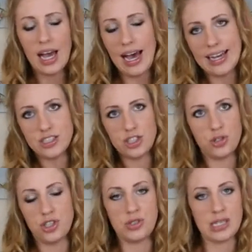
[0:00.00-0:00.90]
and you
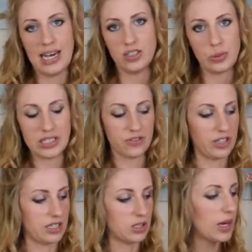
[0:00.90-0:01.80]
could use a hand whisk for
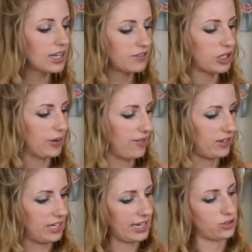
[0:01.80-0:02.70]
this as well if you don't have
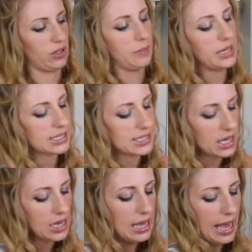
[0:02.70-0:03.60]
an electric mixer.